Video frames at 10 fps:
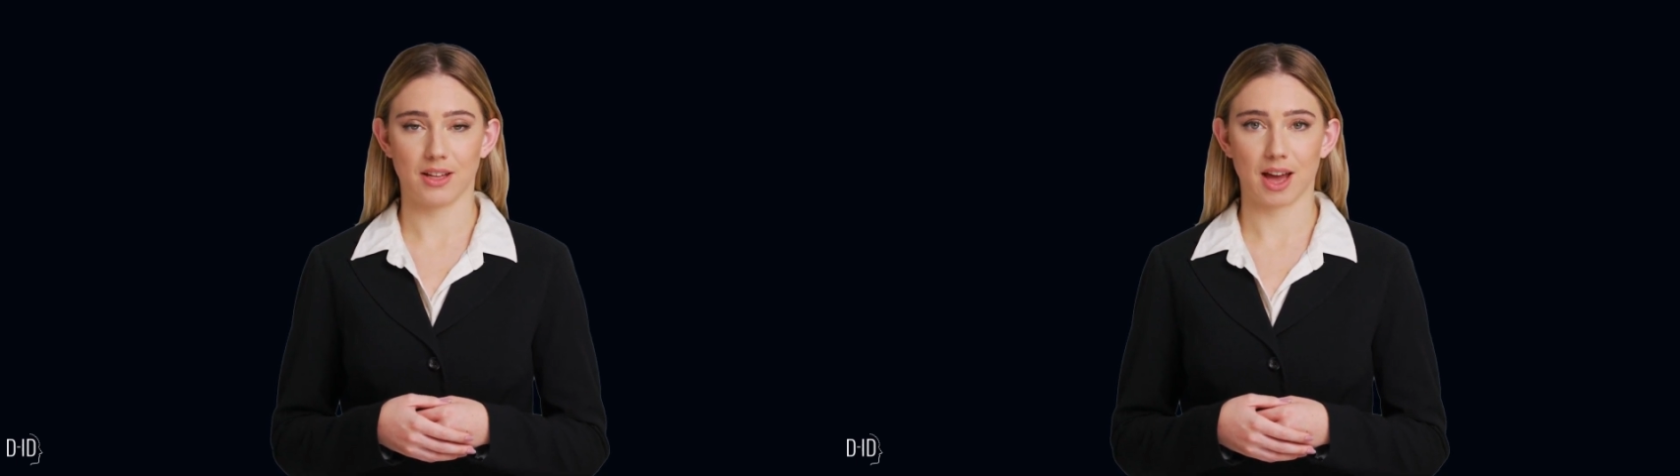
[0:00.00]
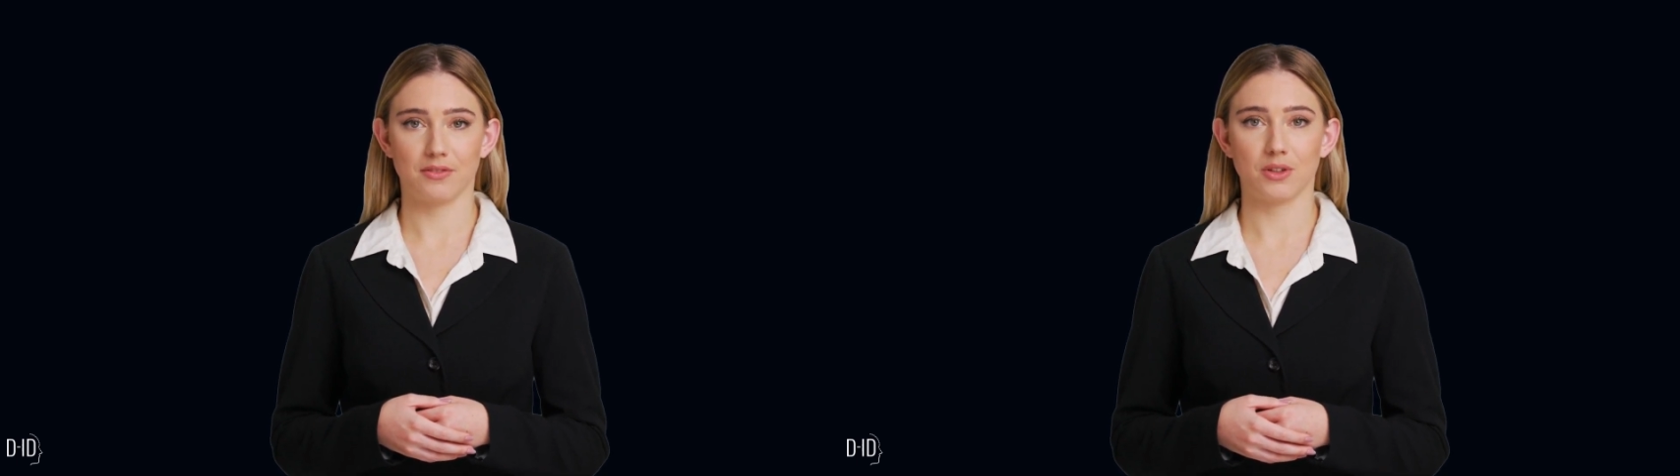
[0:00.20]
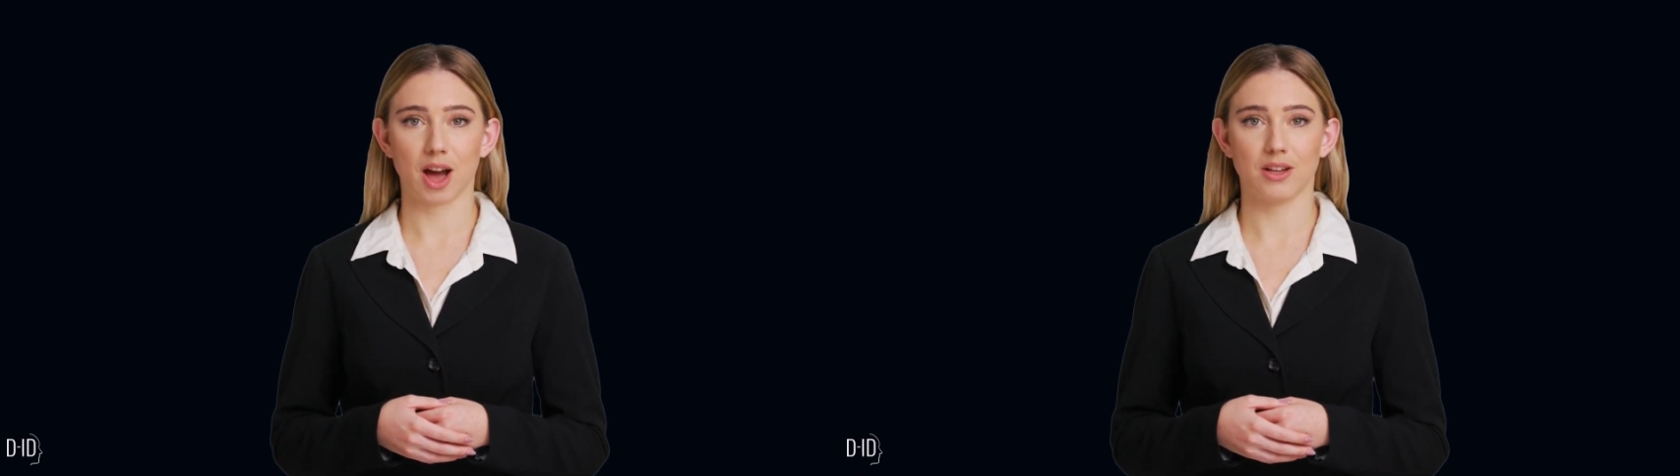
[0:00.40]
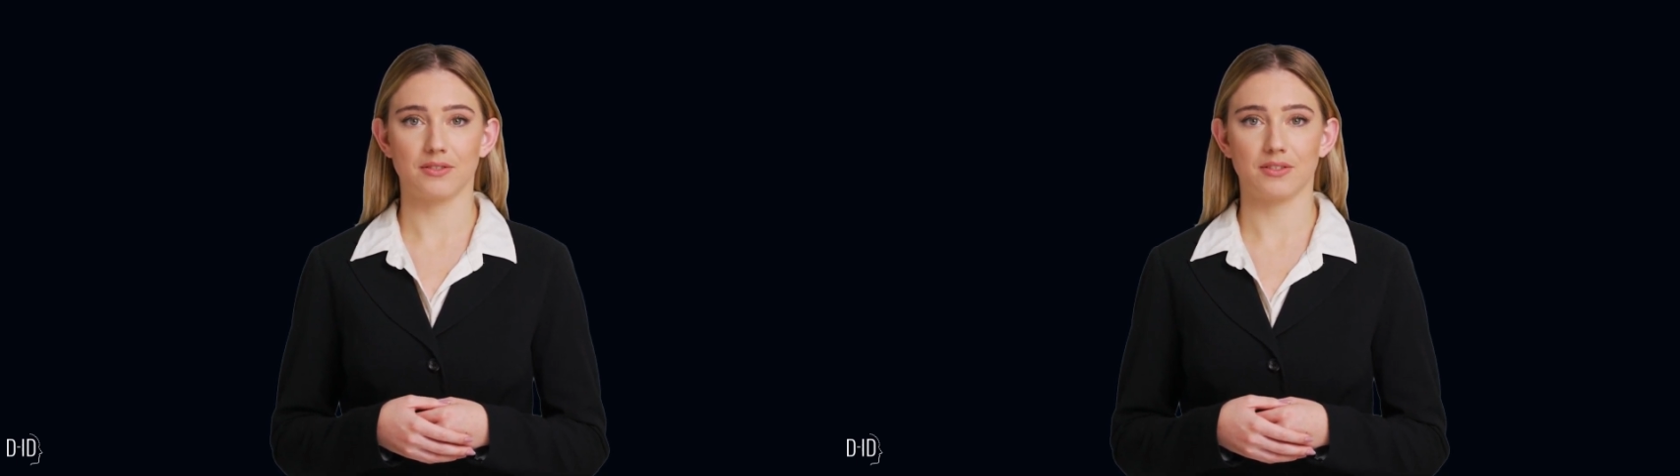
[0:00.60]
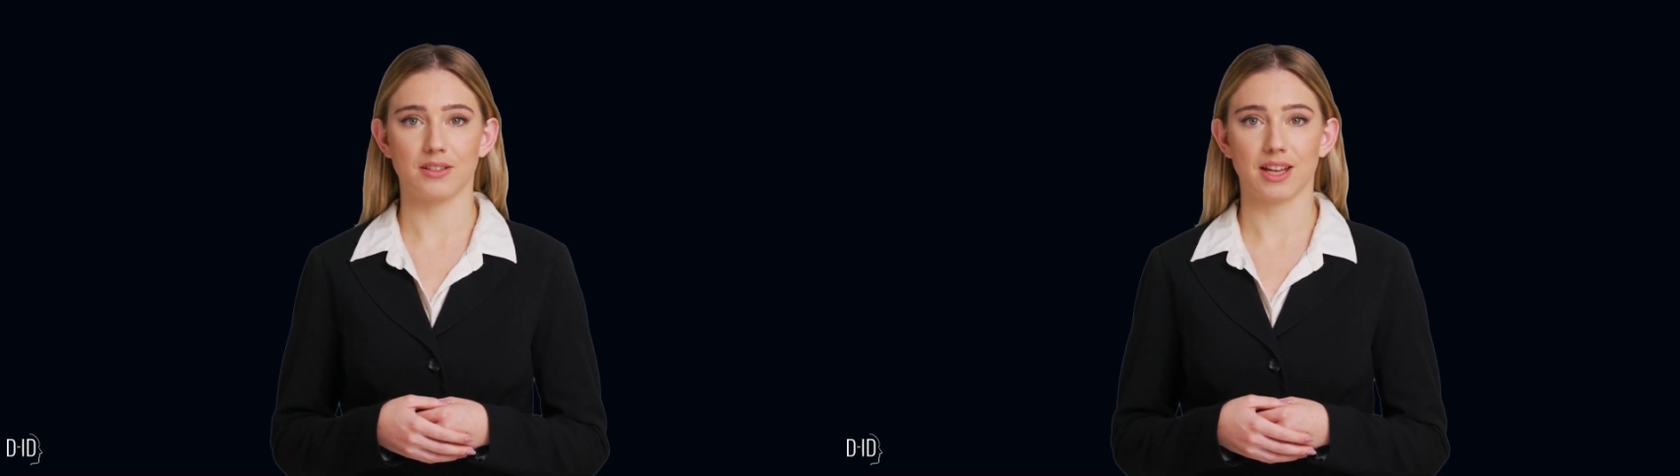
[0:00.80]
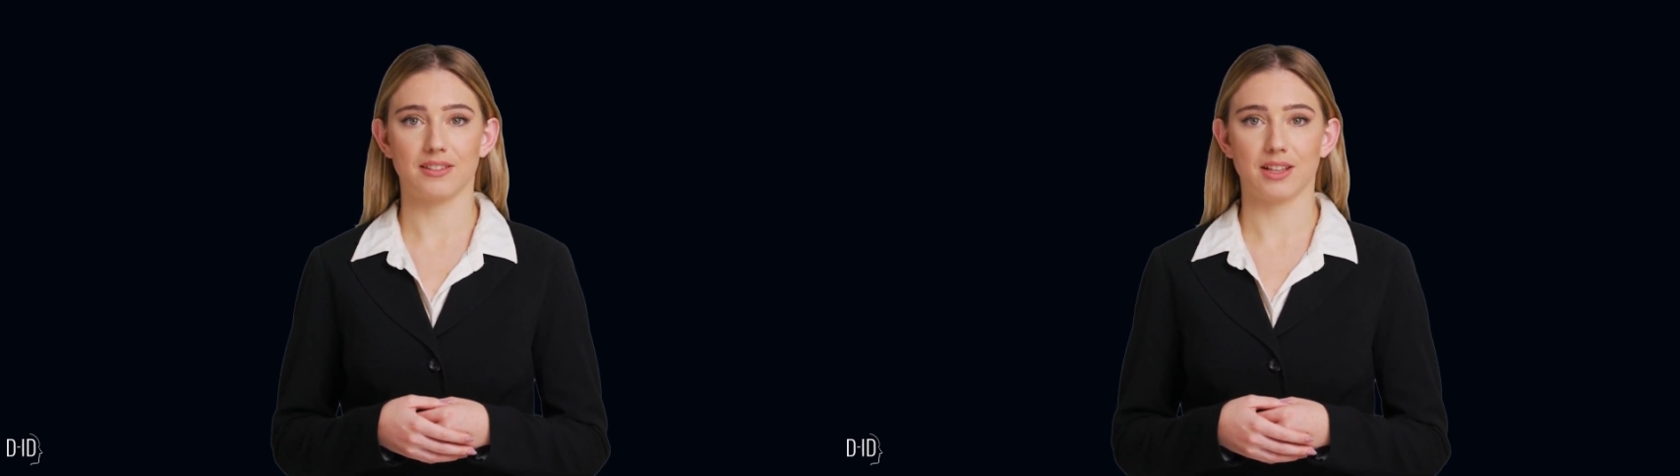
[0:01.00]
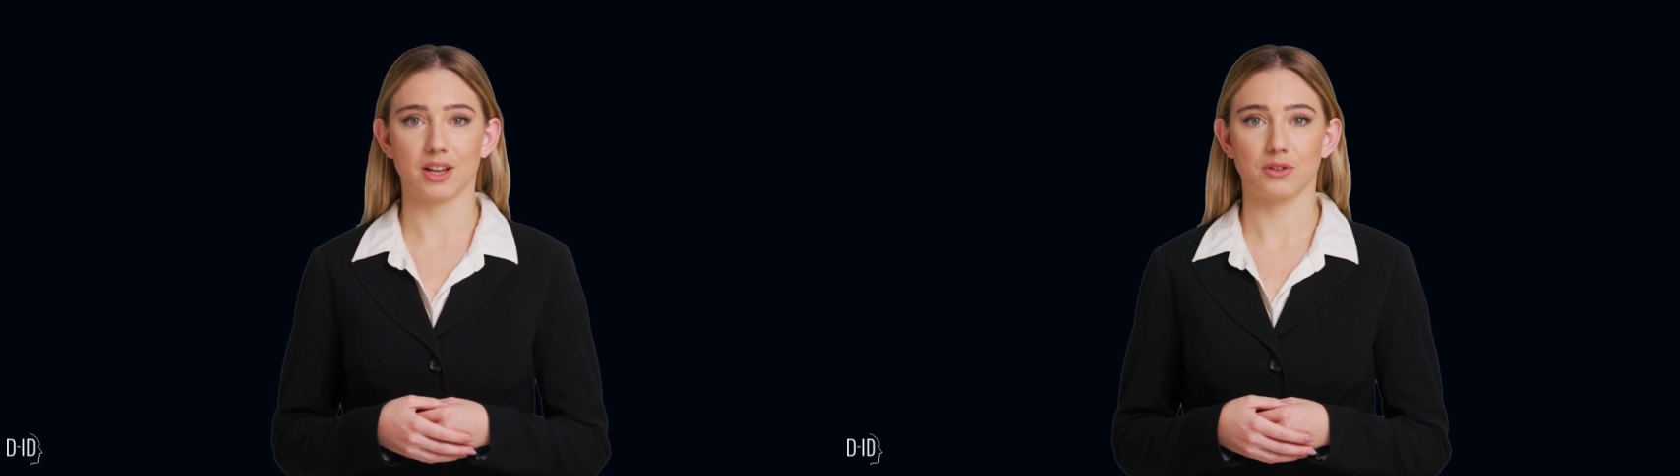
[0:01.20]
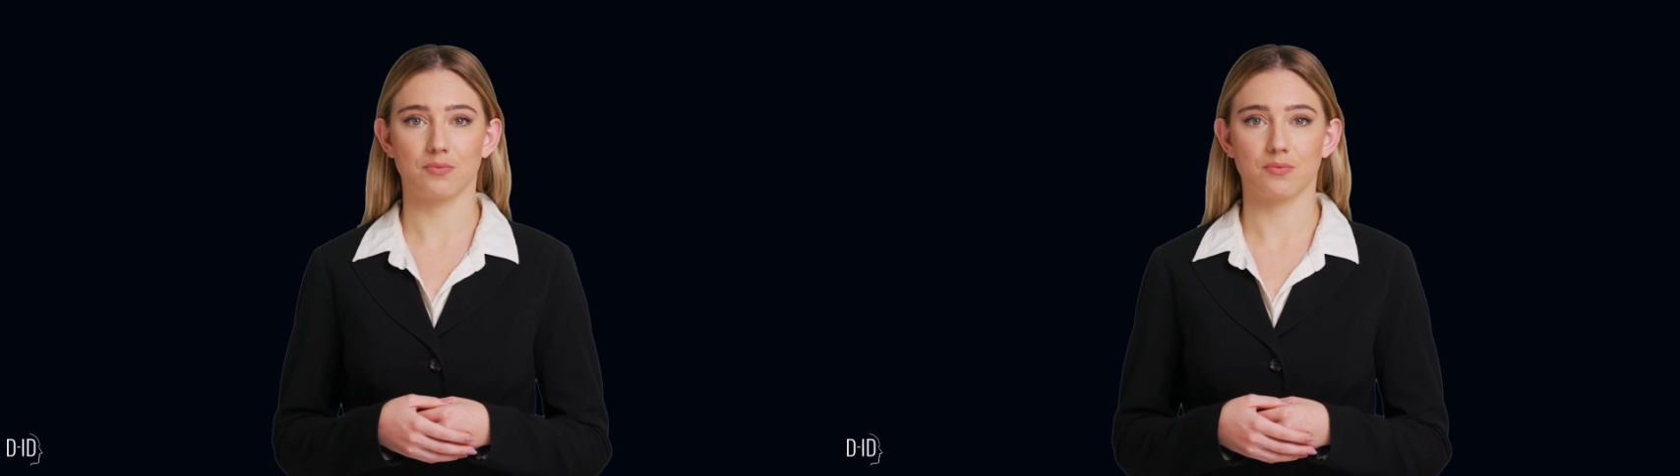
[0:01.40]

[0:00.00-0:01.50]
that have the highest likelihood